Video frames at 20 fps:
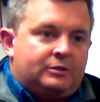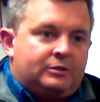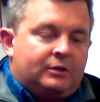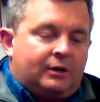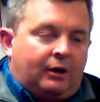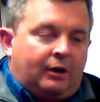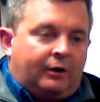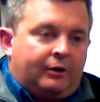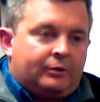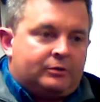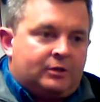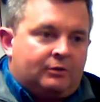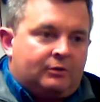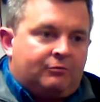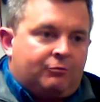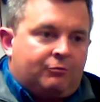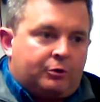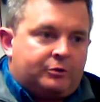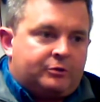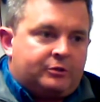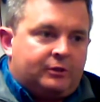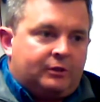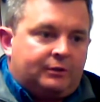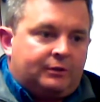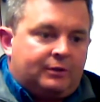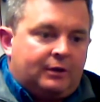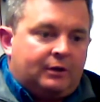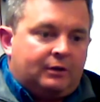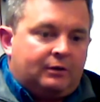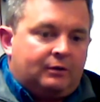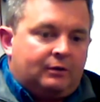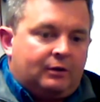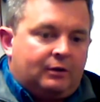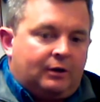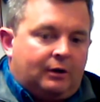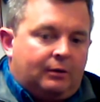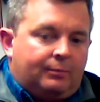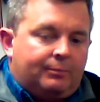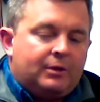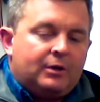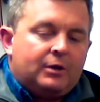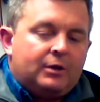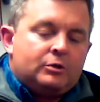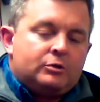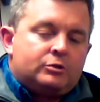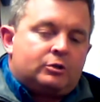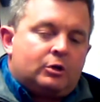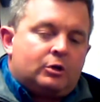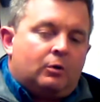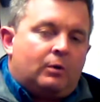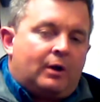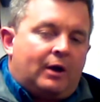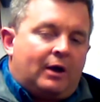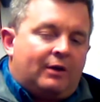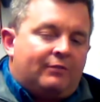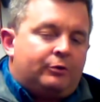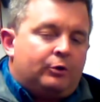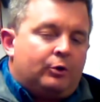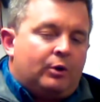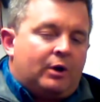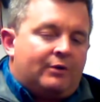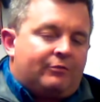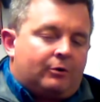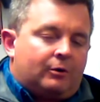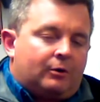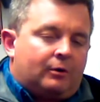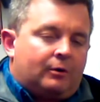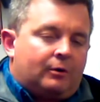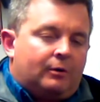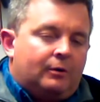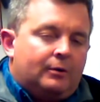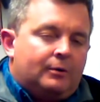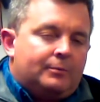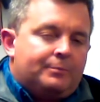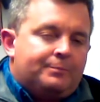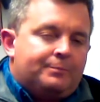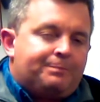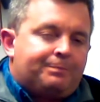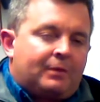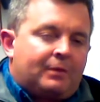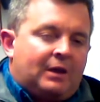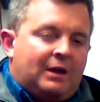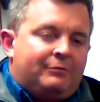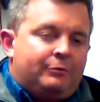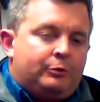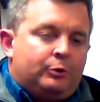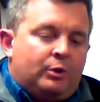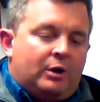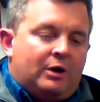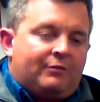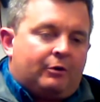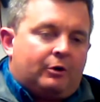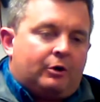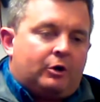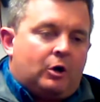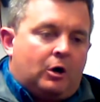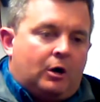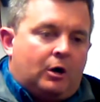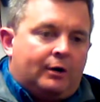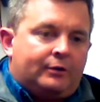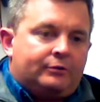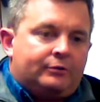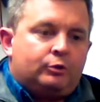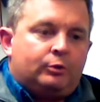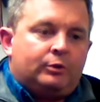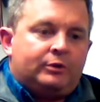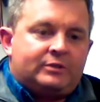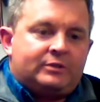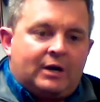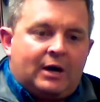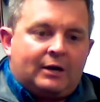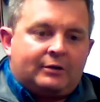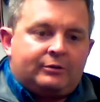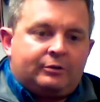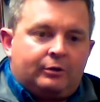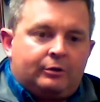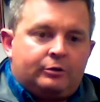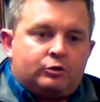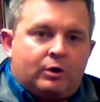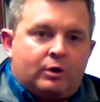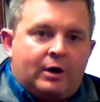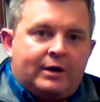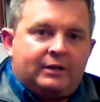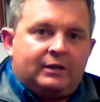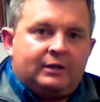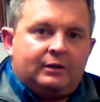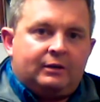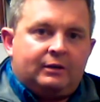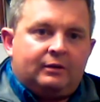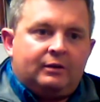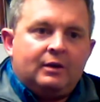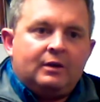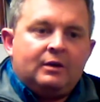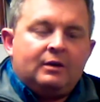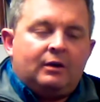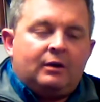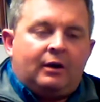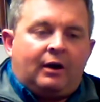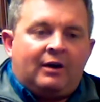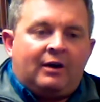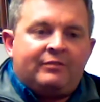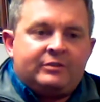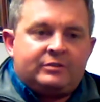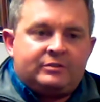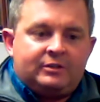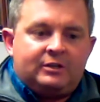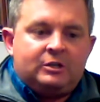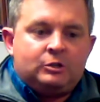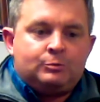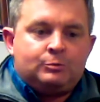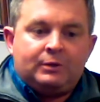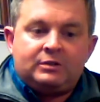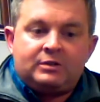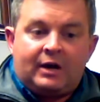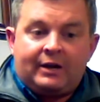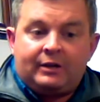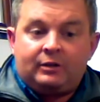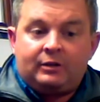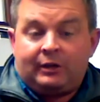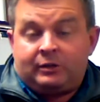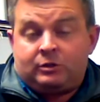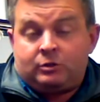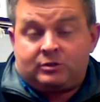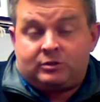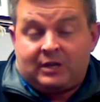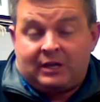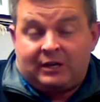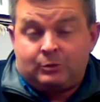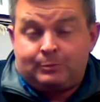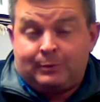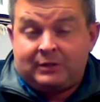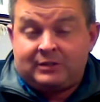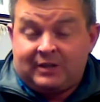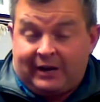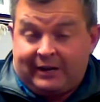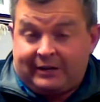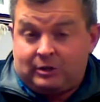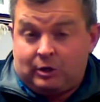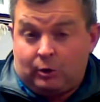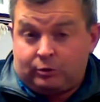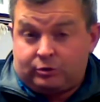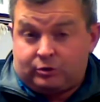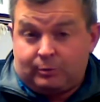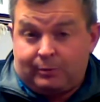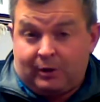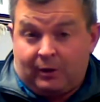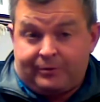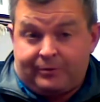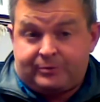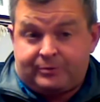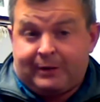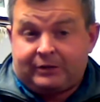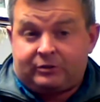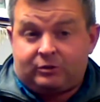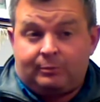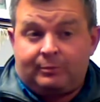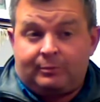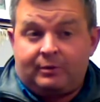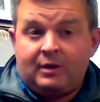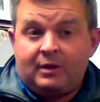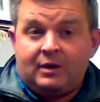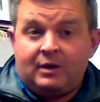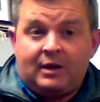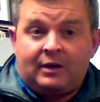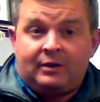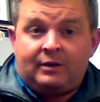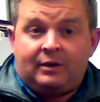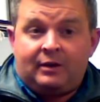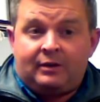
a unique scenario. It's unfortunate that, so have you ever gone to a doctor to try to get it? Obviously he's been like you said, he's been diagnosed to be on the spectrum.